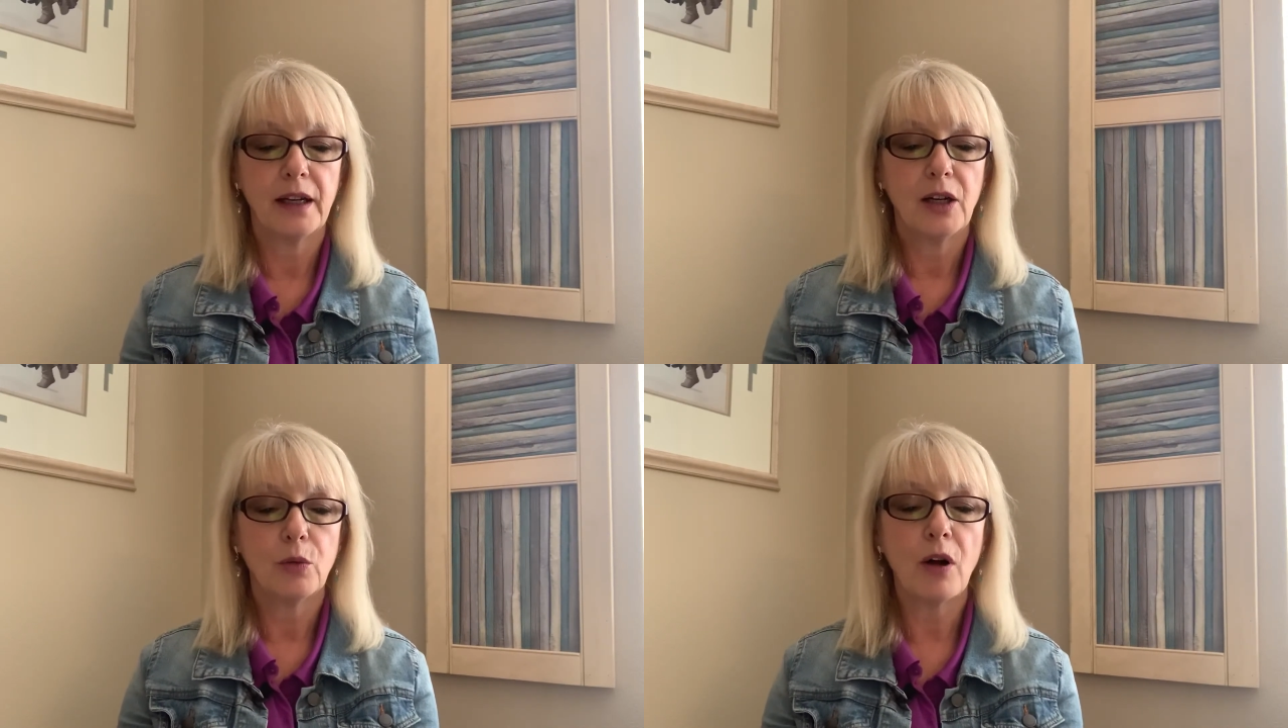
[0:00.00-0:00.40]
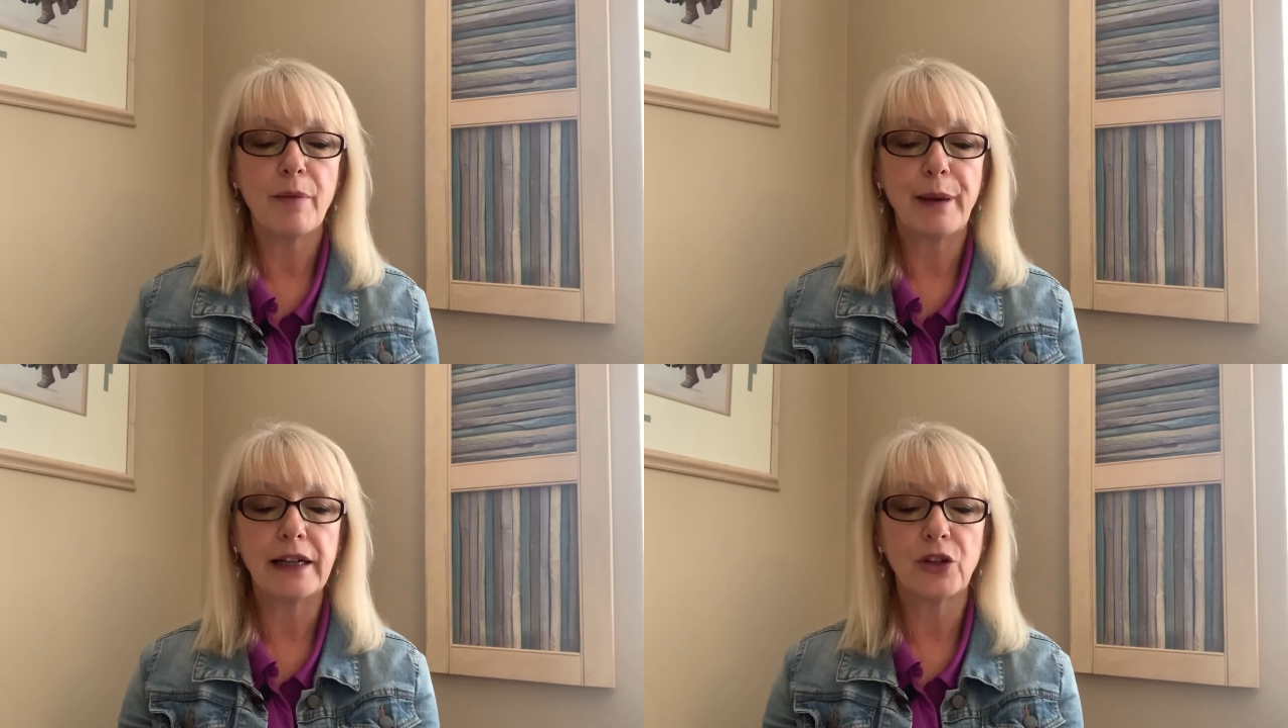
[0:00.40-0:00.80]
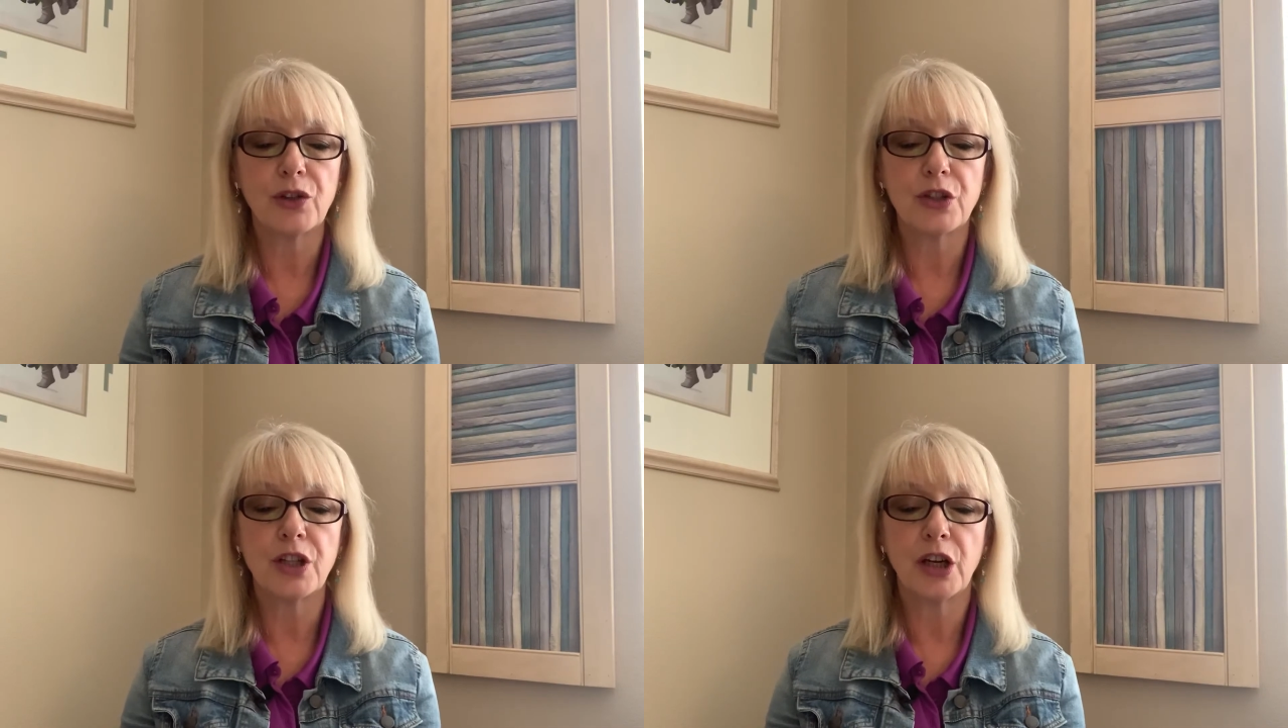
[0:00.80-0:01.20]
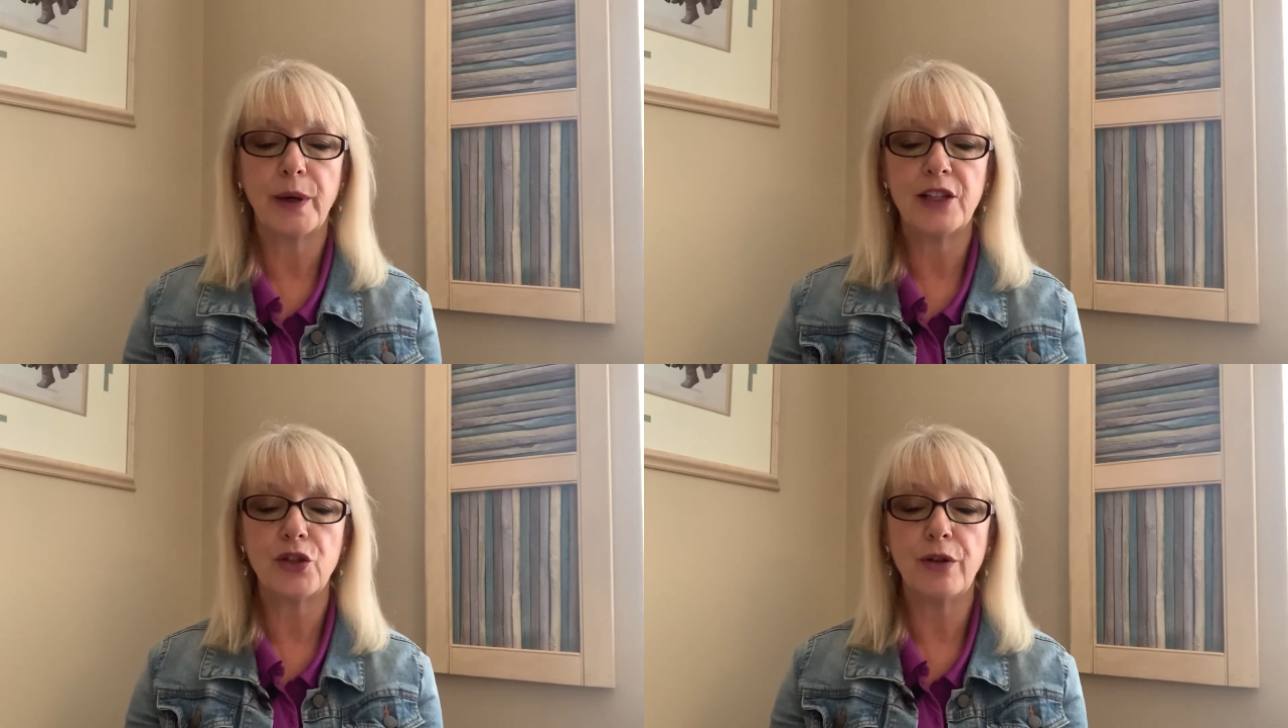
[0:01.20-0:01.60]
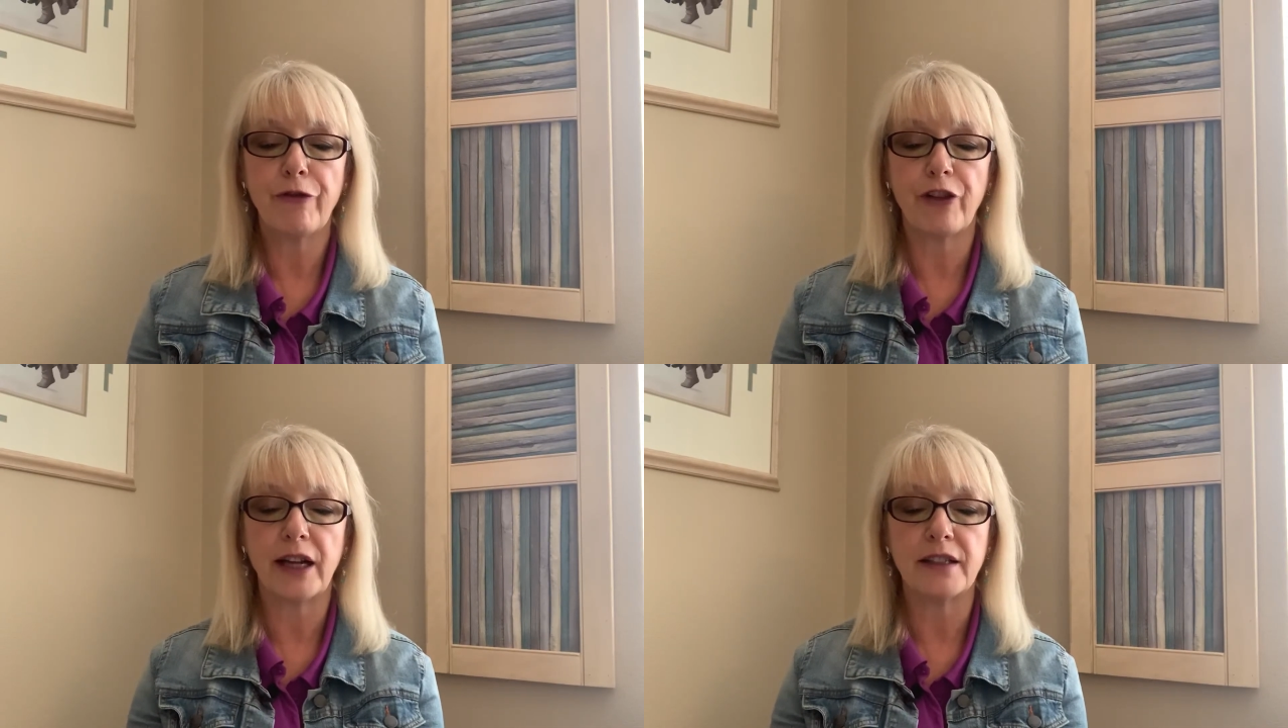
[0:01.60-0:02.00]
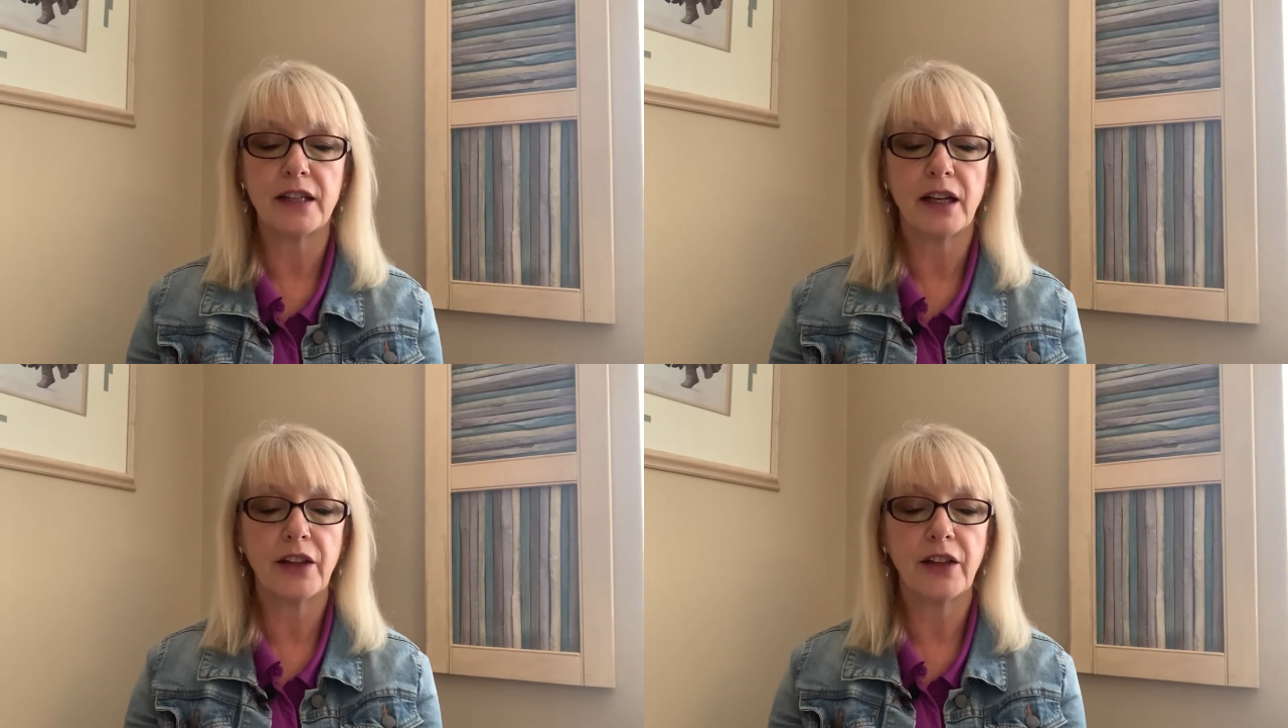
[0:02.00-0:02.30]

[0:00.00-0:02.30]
While Ben got to know his new friend,